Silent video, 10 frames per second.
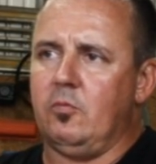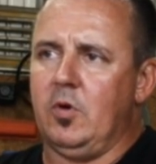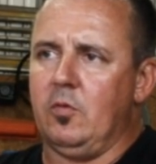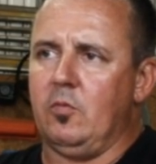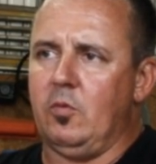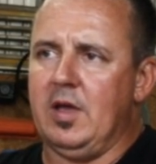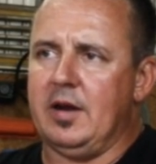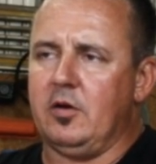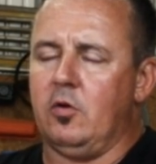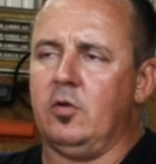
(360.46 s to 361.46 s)
We had
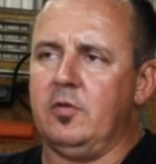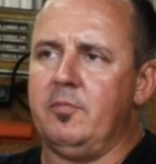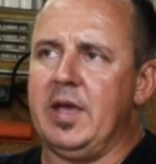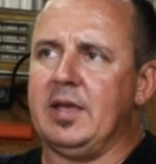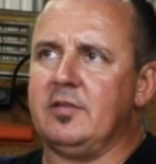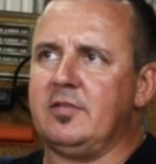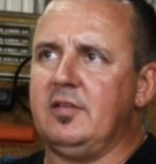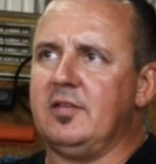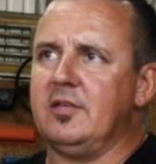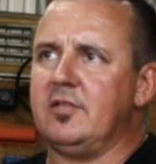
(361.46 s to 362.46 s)
a goal of making
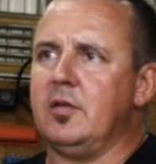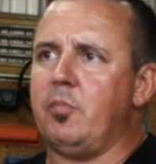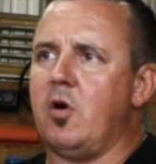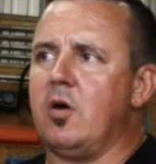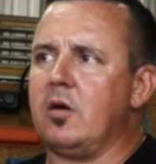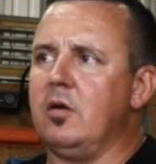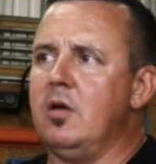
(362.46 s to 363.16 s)
C10s in the park